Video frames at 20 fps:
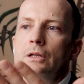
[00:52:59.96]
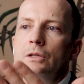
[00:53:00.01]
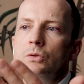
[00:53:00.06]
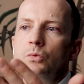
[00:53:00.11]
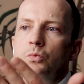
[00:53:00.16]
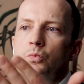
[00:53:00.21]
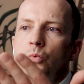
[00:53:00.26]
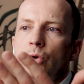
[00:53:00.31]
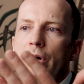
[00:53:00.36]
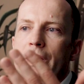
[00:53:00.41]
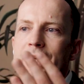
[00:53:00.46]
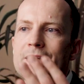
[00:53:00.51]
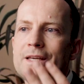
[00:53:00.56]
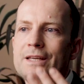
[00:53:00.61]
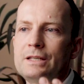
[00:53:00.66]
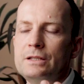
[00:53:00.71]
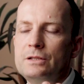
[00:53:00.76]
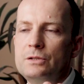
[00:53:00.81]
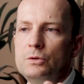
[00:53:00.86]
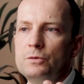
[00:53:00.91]
And
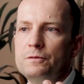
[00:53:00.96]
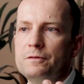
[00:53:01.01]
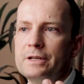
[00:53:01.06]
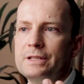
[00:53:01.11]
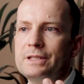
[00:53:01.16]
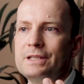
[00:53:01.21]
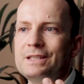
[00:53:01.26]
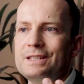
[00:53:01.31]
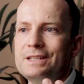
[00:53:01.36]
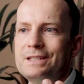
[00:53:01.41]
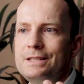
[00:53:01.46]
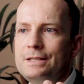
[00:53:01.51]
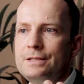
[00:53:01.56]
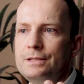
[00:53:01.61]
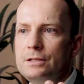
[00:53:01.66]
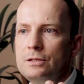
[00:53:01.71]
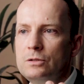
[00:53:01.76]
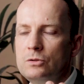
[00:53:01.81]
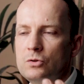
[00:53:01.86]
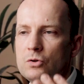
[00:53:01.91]
why you find it
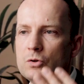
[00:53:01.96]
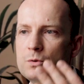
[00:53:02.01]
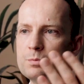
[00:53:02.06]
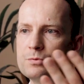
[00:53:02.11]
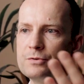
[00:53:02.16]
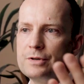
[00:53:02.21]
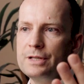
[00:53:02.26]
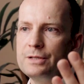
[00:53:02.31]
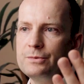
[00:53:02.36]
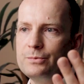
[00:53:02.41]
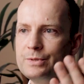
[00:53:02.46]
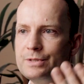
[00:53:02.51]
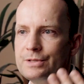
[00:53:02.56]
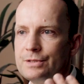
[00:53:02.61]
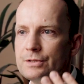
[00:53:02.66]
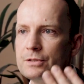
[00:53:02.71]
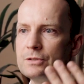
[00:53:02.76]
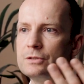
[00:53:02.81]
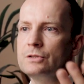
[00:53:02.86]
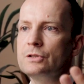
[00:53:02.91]
easy to cooperate
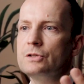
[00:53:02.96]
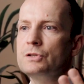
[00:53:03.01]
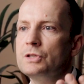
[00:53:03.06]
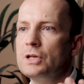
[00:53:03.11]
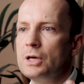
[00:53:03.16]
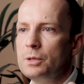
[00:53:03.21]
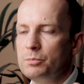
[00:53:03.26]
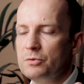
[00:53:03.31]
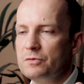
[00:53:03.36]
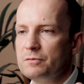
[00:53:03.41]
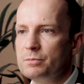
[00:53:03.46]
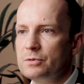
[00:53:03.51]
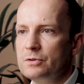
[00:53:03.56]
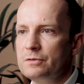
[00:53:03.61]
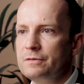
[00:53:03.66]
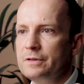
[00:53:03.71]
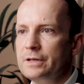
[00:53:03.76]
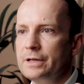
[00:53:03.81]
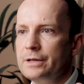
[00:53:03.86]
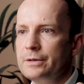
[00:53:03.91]
with certain type of
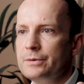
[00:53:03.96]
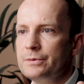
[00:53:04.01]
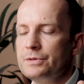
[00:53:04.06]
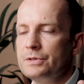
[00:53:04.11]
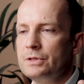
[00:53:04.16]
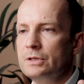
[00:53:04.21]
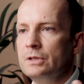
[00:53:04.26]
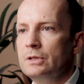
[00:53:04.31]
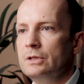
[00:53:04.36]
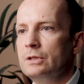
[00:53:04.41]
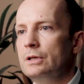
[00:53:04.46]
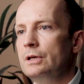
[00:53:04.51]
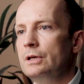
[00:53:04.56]
profiles,